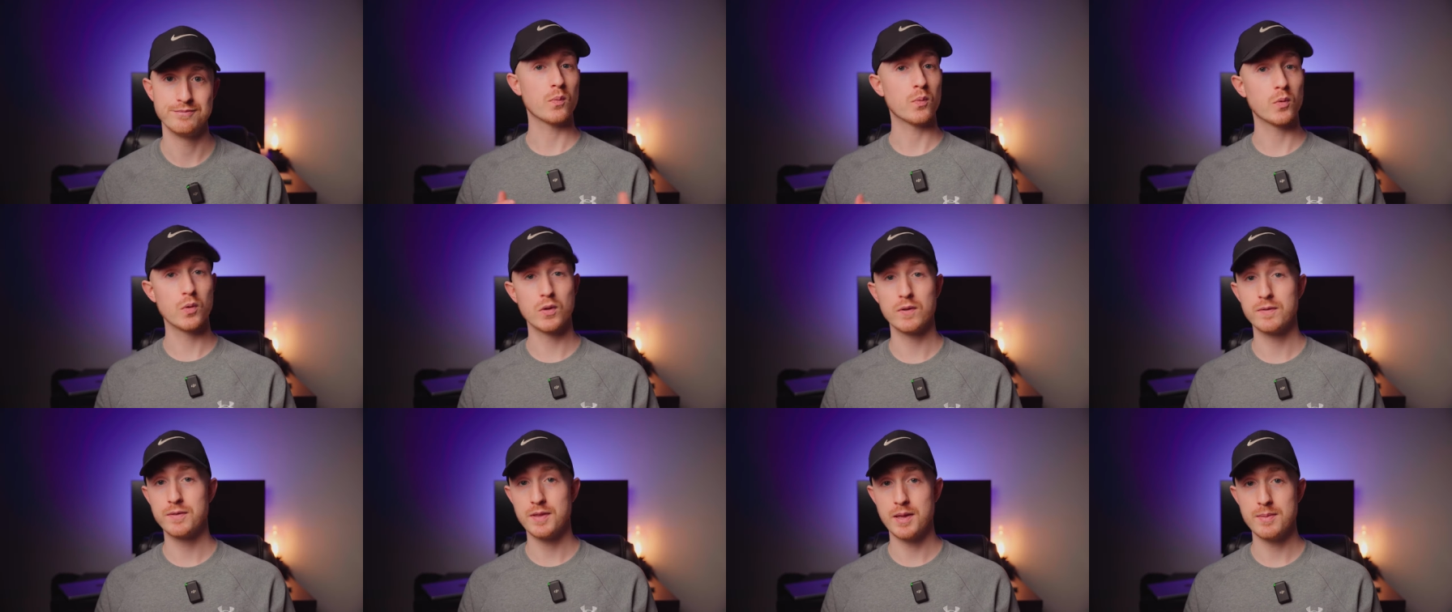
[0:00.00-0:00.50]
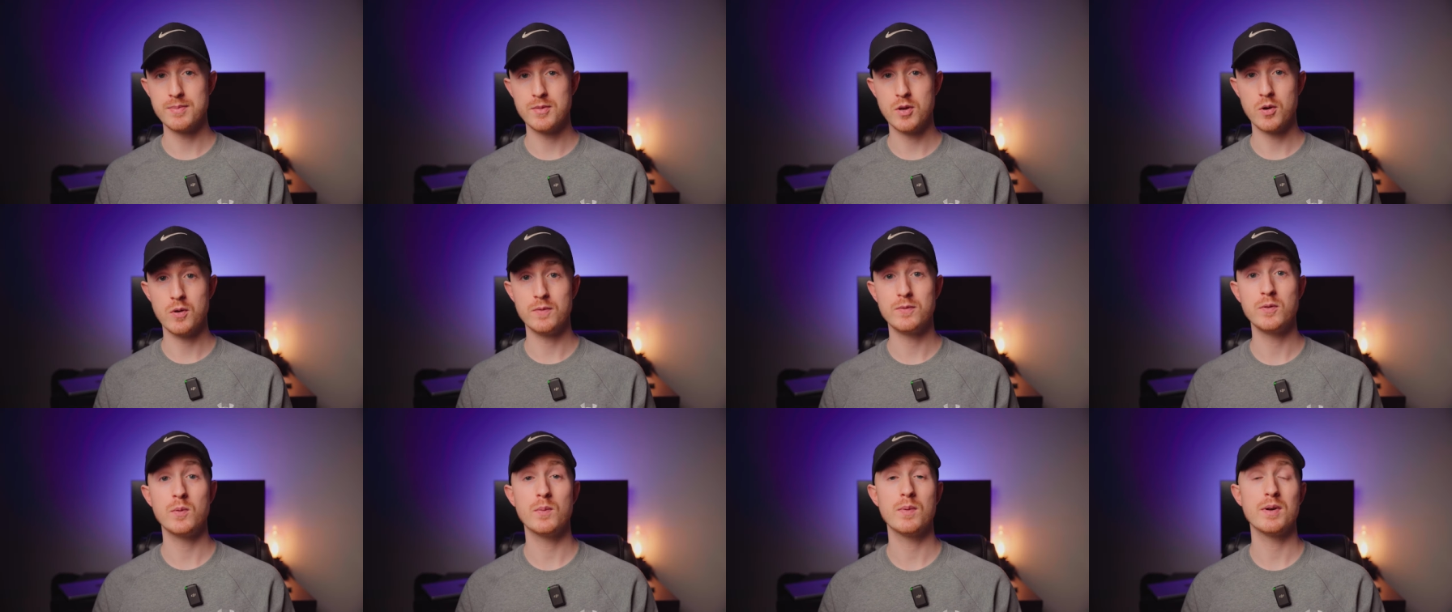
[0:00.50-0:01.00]
Rule of thumb though,
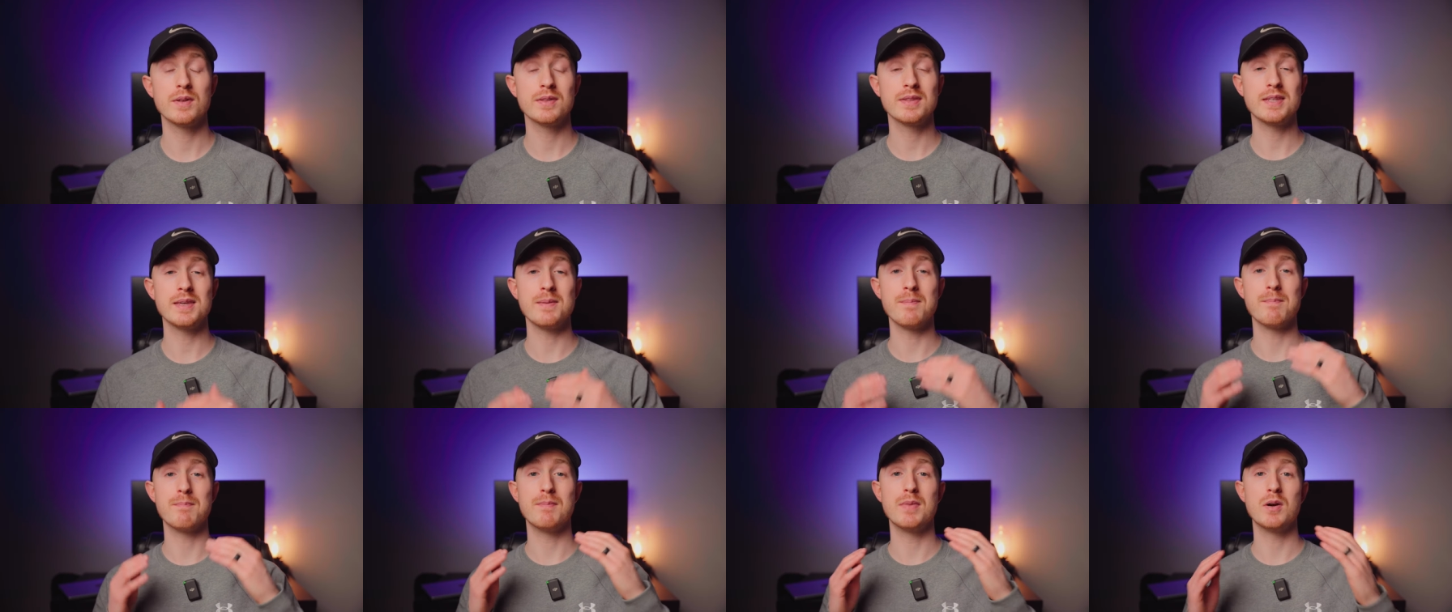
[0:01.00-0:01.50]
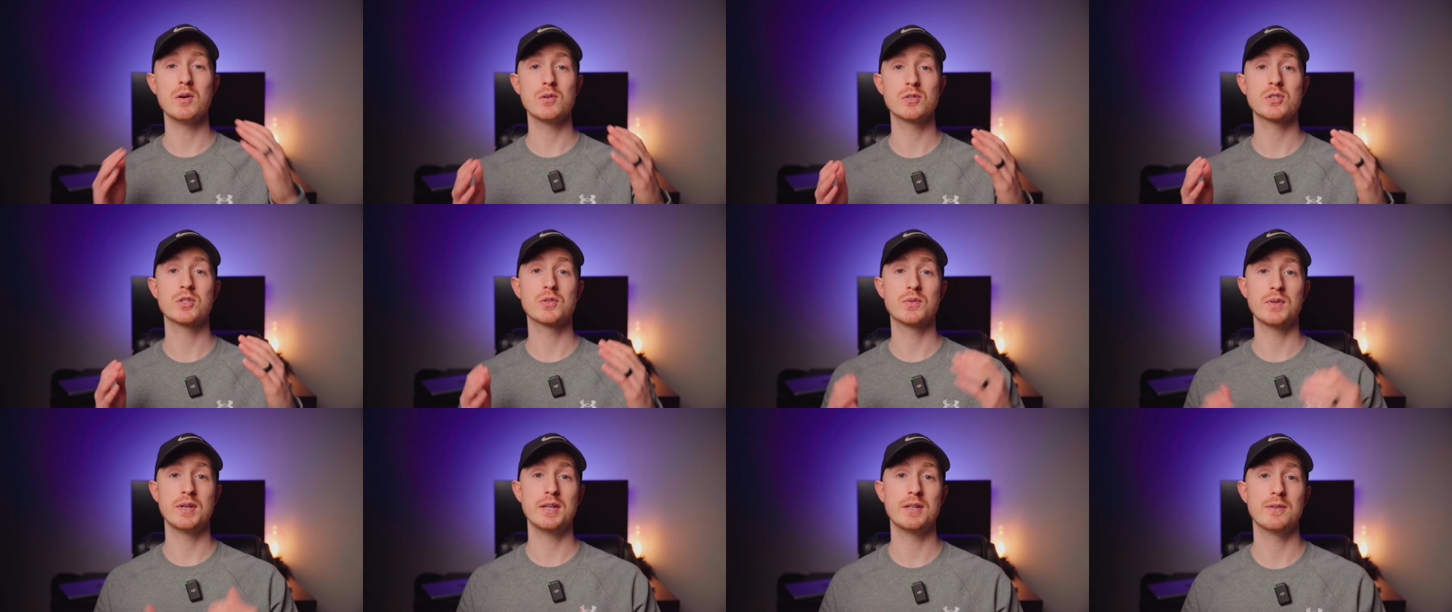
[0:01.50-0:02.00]
if you want the
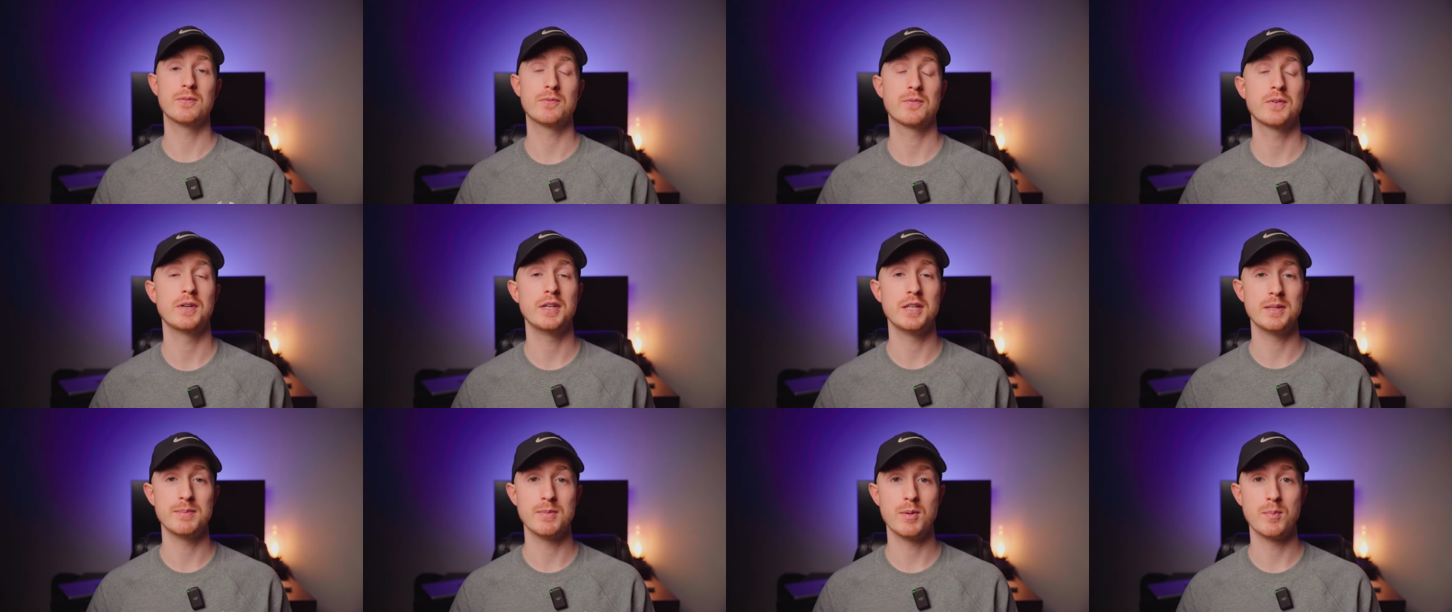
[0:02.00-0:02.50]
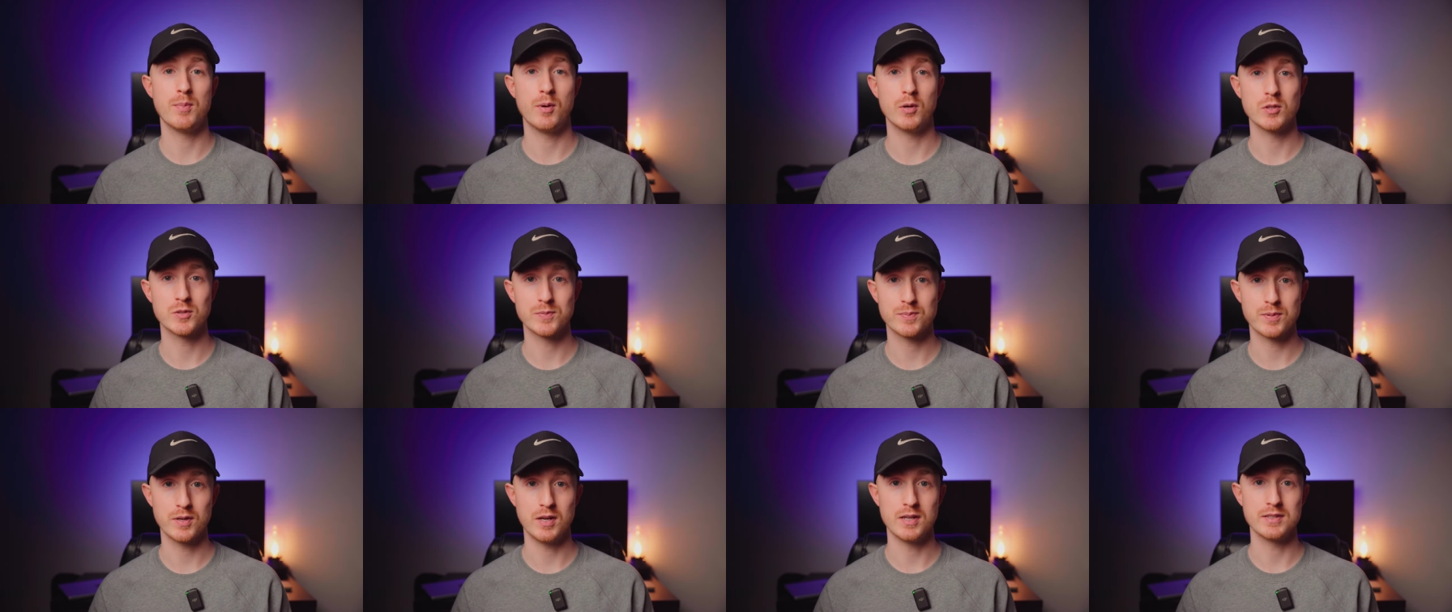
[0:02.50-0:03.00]
most creative freedom in
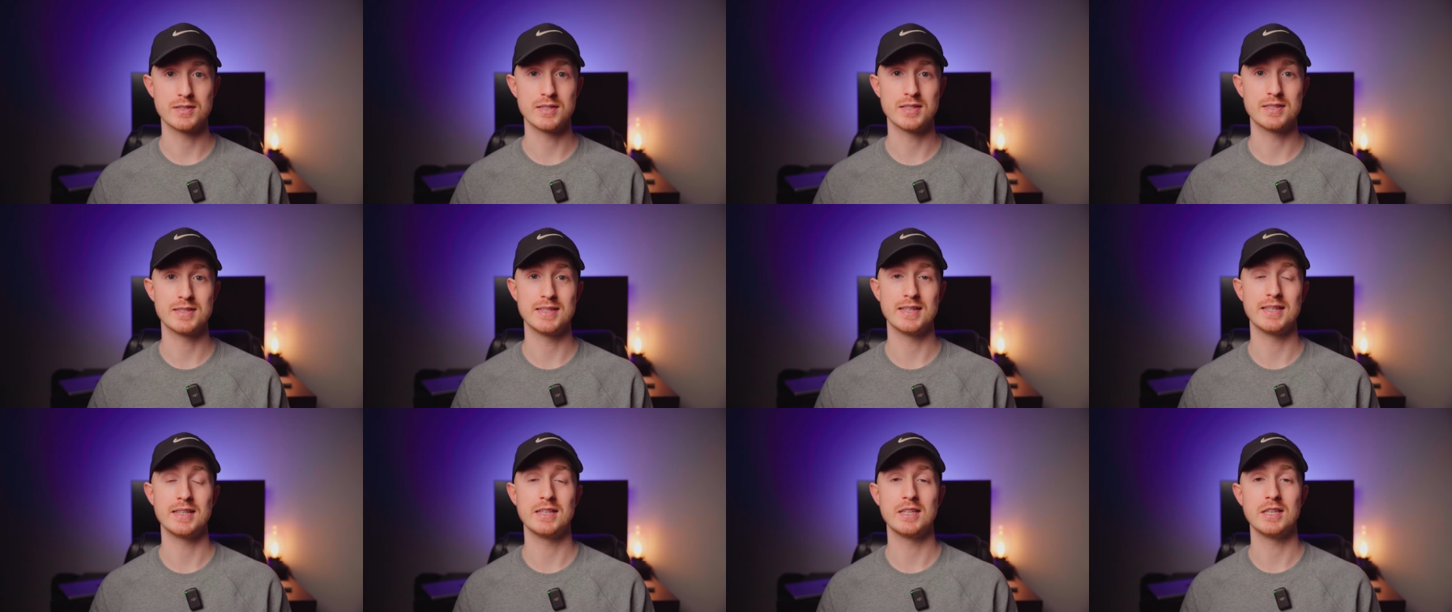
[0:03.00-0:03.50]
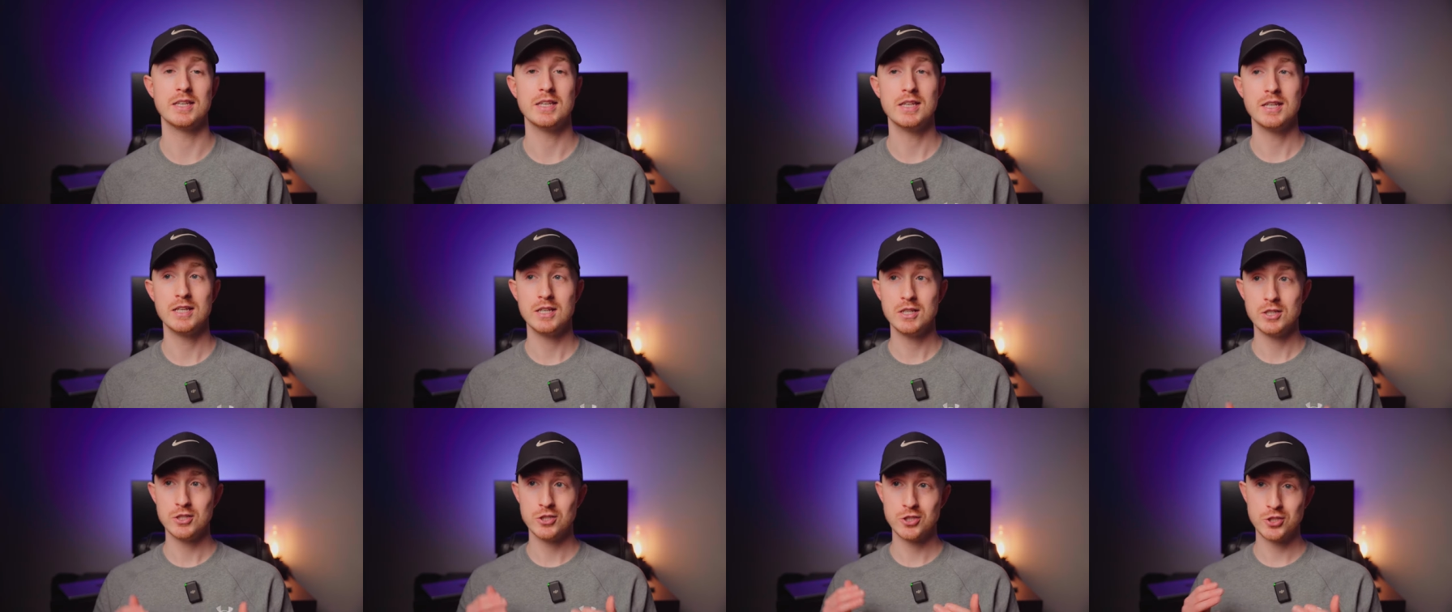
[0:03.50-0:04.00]
post-processing,
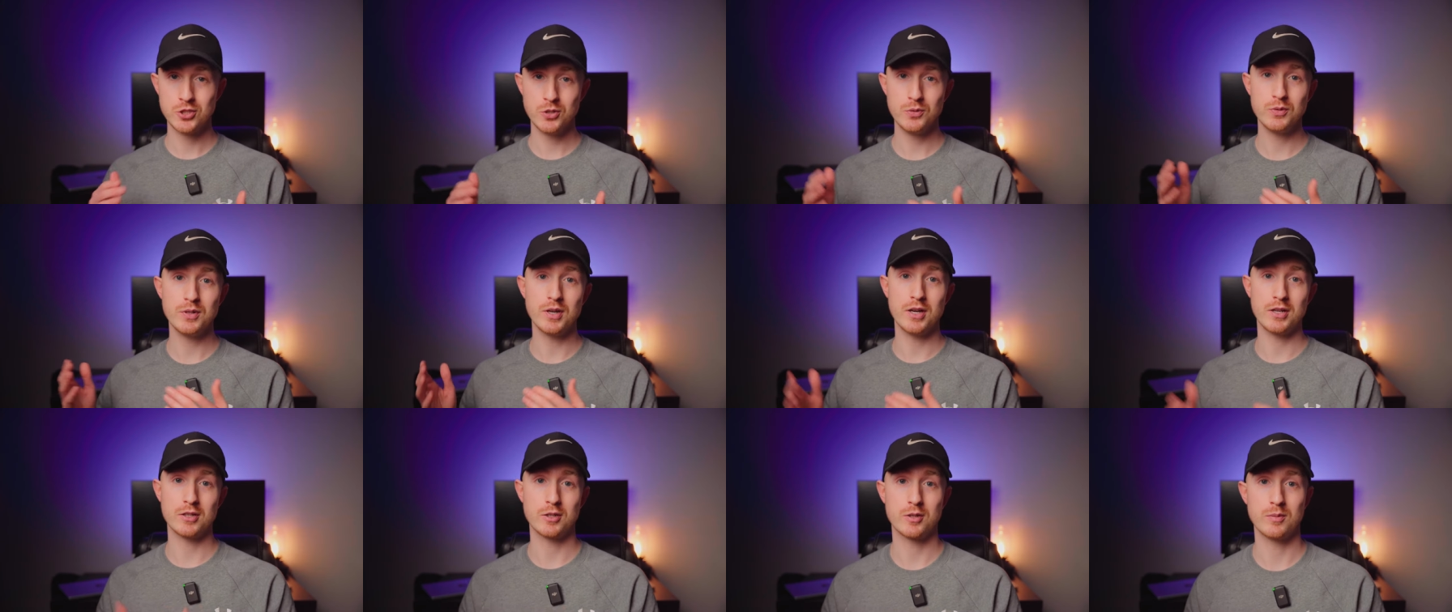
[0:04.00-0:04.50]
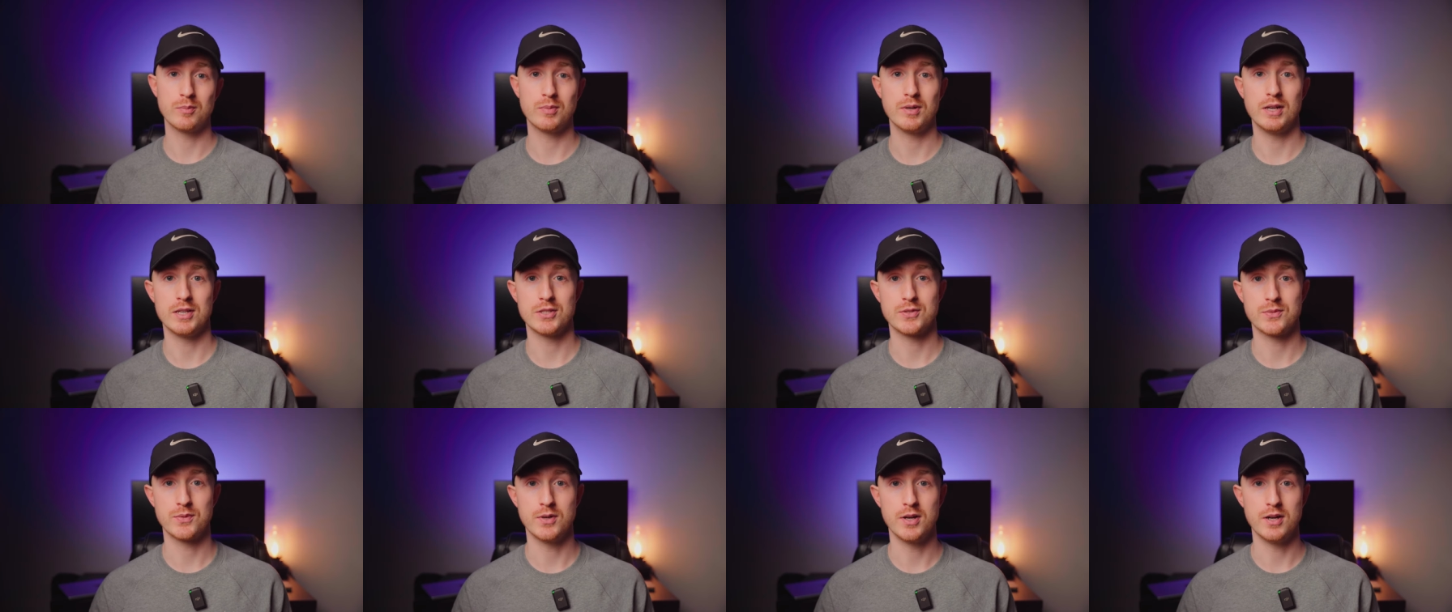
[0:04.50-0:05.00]
shoot
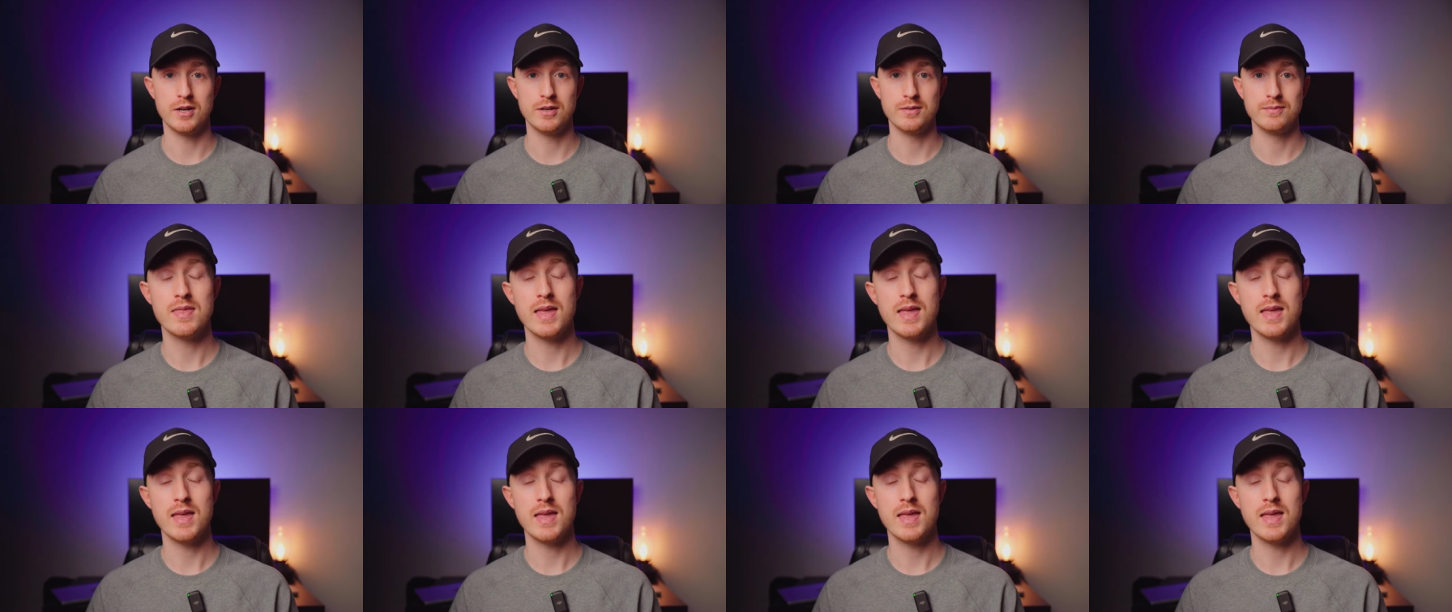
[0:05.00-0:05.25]
uncompressed RAW.